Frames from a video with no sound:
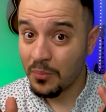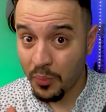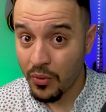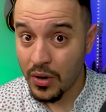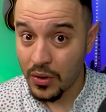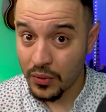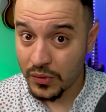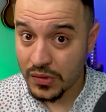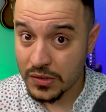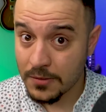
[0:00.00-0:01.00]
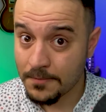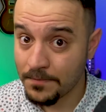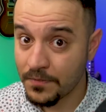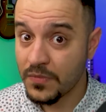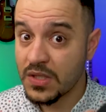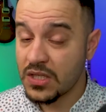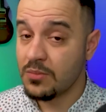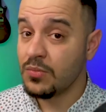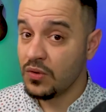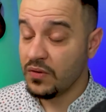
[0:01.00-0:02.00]
pros to
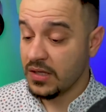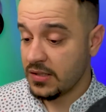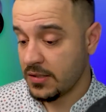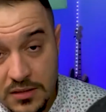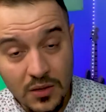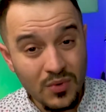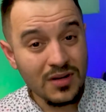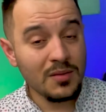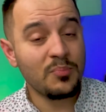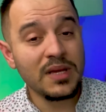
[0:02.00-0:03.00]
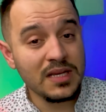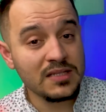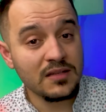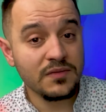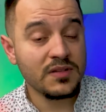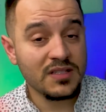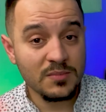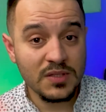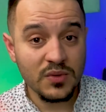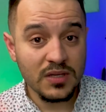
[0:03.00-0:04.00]
movies. So one of the biggest differences
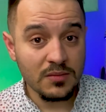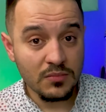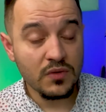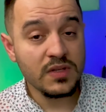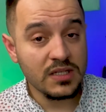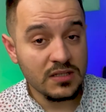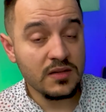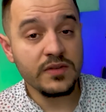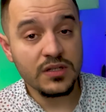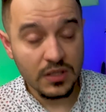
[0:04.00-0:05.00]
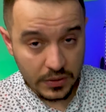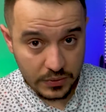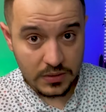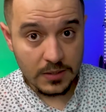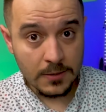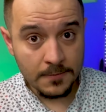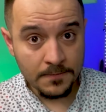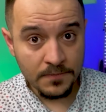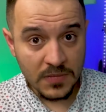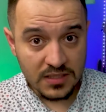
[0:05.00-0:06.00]
between movies and TV shows
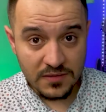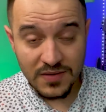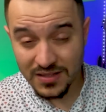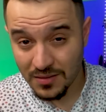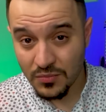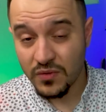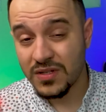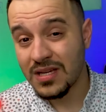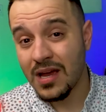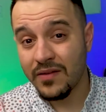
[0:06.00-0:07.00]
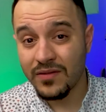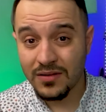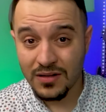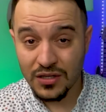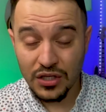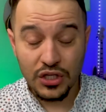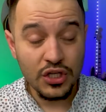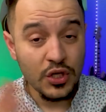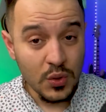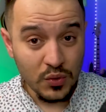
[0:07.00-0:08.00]
is the fact that movies have a
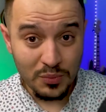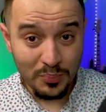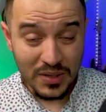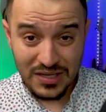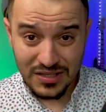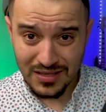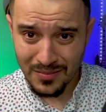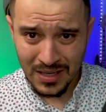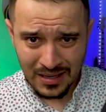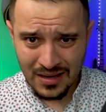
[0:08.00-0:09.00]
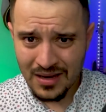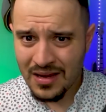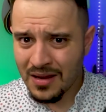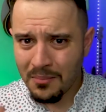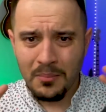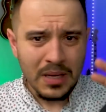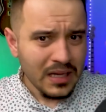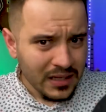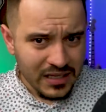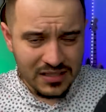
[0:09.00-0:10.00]
huge budget. I mean,
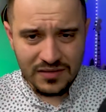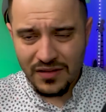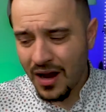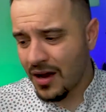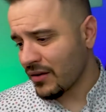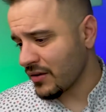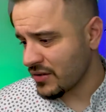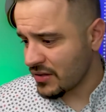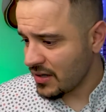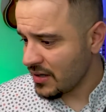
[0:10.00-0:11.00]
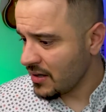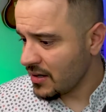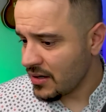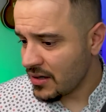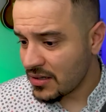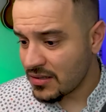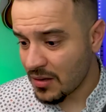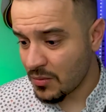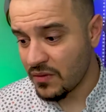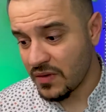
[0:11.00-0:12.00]
millions of dollars.
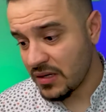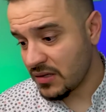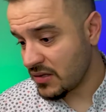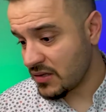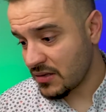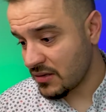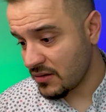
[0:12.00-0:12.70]
Some movies